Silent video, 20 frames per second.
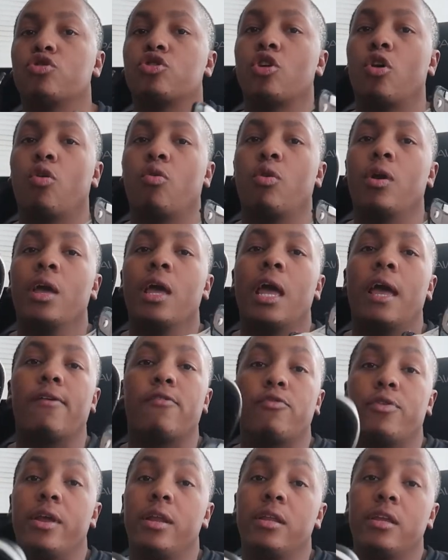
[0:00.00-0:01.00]
So,
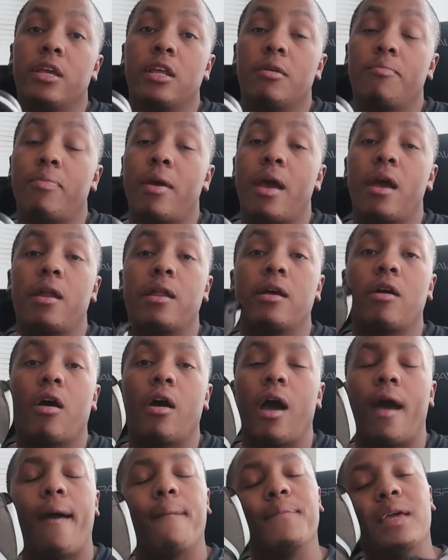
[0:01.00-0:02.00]
if you didn't get
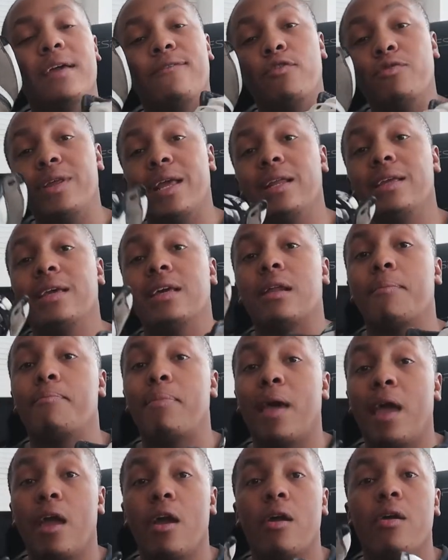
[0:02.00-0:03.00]
a
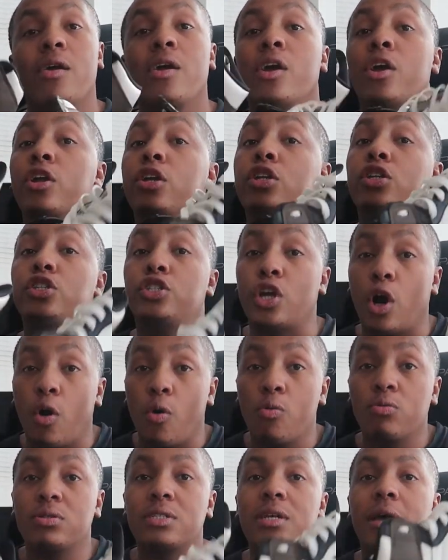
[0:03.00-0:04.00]
pair,
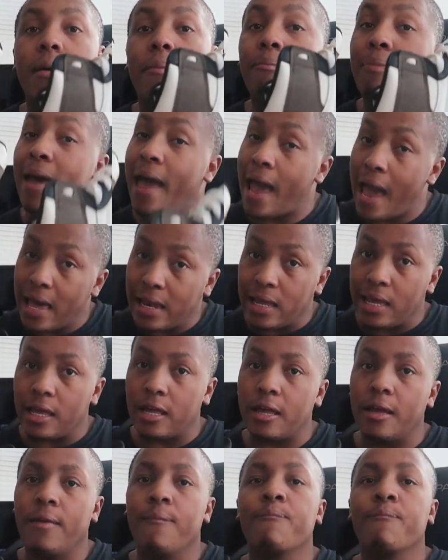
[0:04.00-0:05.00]
don't panic.